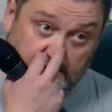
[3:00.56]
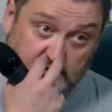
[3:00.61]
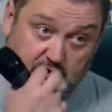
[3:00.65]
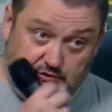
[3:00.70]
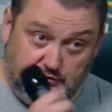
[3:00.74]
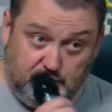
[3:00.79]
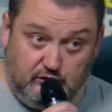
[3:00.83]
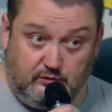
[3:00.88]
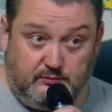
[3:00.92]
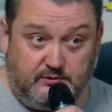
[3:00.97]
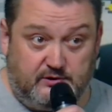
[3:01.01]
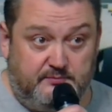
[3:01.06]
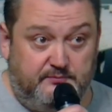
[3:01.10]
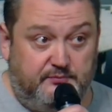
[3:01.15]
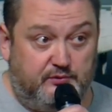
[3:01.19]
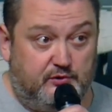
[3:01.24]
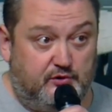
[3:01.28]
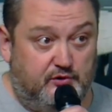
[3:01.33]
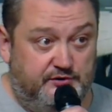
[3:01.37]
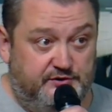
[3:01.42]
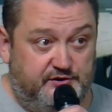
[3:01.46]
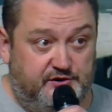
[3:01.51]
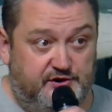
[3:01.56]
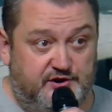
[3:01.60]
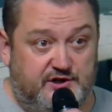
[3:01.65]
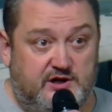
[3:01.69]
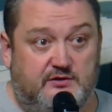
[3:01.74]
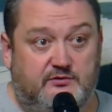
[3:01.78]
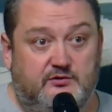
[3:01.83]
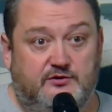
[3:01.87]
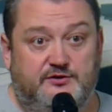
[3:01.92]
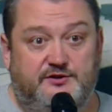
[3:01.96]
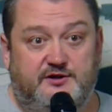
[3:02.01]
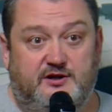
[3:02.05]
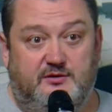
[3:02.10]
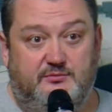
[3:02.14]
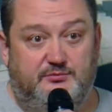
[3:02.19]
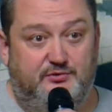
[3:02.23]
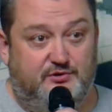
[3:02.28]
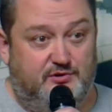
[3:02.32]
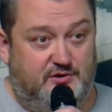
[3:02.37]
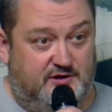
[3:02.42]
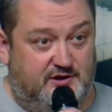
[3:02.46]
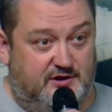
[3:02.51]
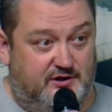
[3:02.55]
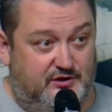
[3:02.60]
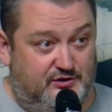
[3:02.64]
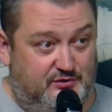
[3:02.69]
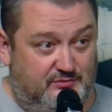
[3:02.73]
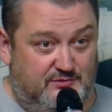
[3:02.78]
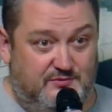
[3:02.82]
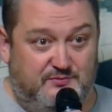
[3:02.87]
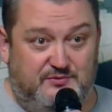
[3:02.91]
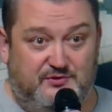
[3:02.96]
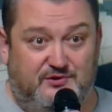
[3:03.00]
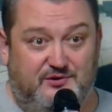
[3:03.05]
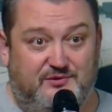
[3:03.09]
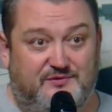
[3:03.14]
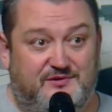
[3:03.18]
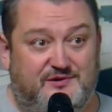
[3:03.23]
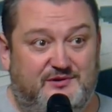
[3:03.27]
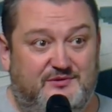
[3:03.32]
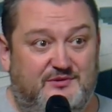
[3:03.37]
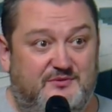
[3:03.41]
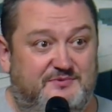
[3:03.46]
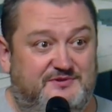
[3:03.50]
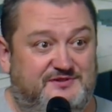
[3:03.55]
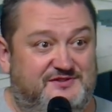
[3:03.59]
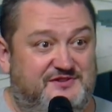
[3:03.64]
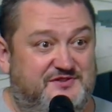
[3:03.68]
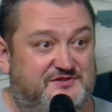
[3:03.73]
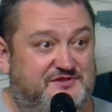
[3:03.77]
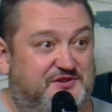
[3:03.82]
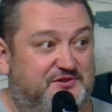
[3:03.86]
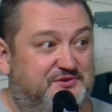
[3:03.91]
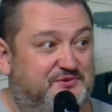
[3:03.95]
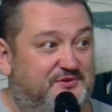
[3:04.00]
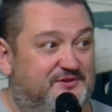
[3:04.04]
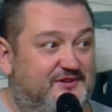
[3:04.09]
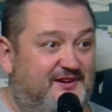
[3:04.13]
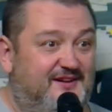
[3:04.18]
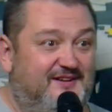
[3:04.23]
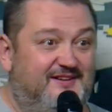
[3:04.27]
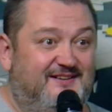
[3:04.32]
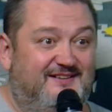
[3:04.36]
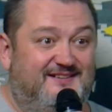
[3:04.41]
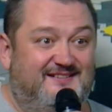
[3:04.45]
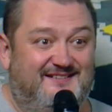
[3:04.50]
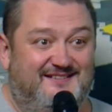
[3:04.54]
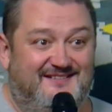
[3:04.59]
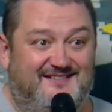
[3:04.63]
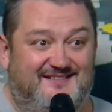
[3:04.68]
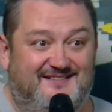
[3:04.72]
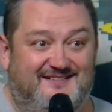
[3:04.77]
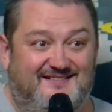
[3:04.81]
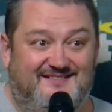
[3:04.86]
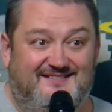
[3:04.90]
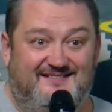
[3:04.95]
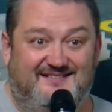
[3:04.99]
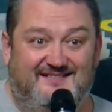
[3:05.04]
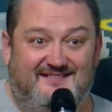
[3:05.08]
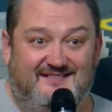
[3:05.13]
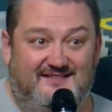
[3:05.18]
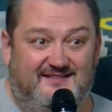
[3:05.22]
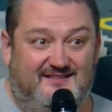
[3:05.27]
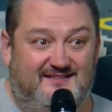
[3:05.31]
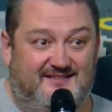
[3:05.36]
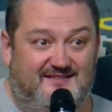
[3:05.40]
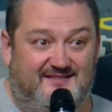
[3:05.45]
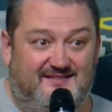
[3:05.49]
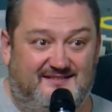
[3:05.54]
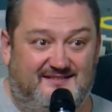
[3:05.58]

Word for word: issues. Thank you. We are going to talk about bureaucracy